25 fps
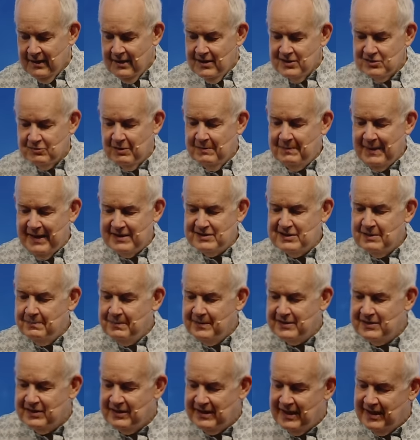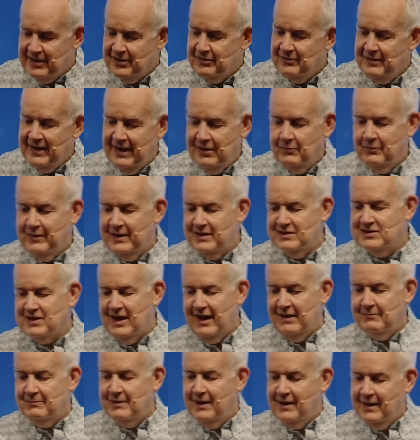So we basically put together an eight-week
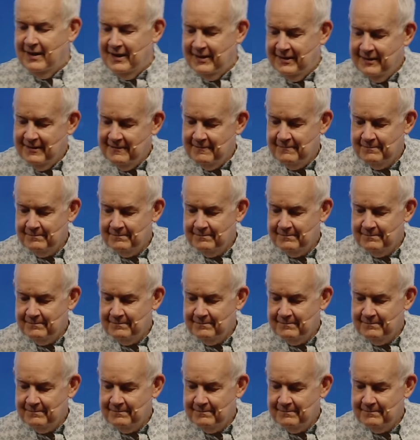timeline.